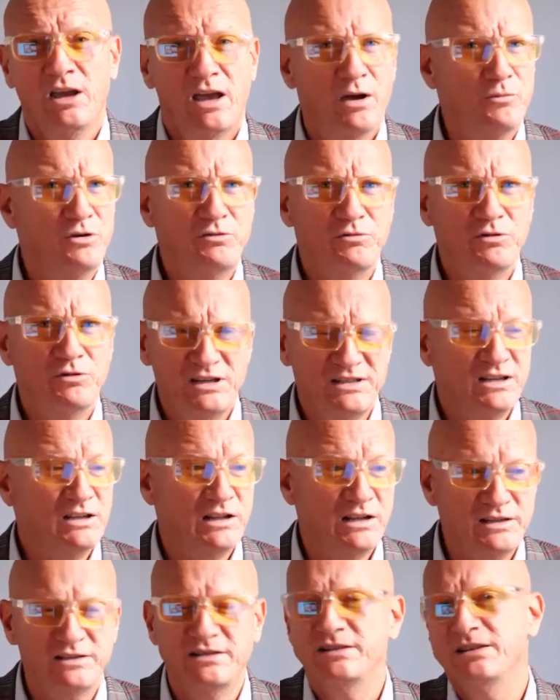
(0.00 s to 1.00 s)
And we
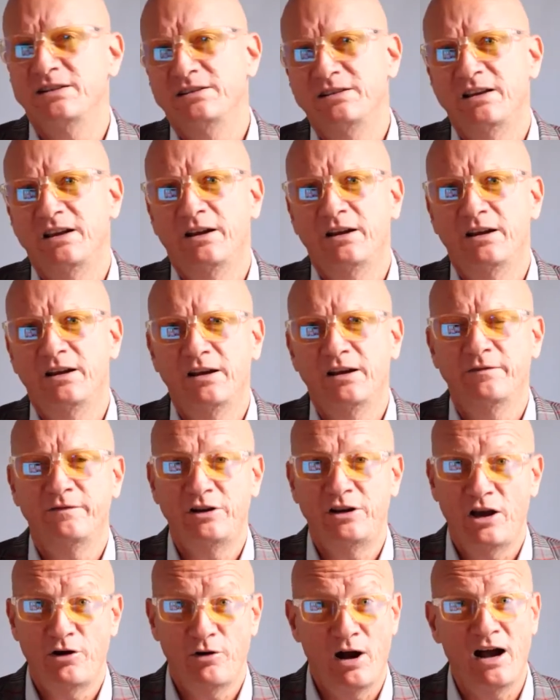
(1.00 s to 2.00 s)
recently did a
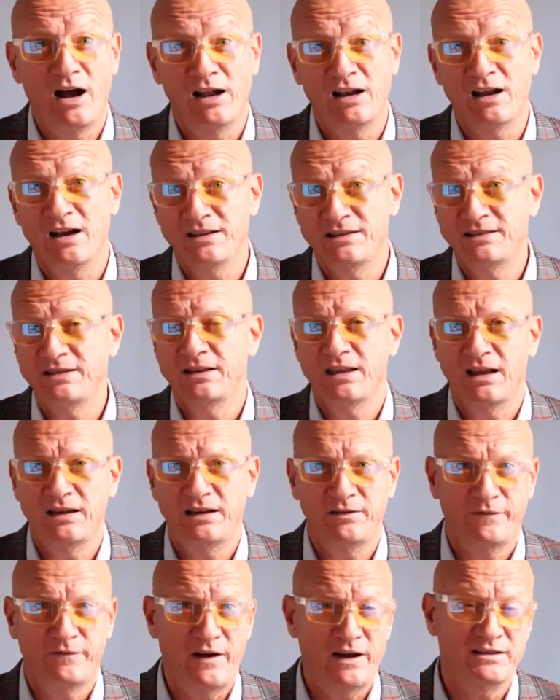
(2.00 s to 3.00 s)
video highlighting that,
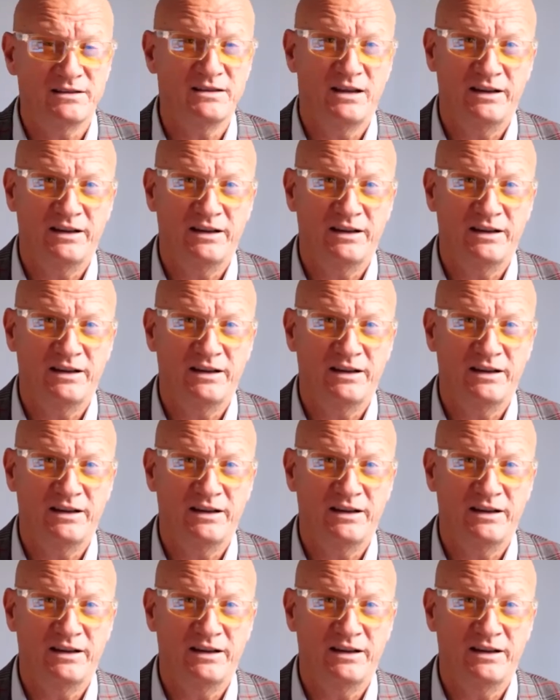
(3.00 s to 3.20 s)
in fact,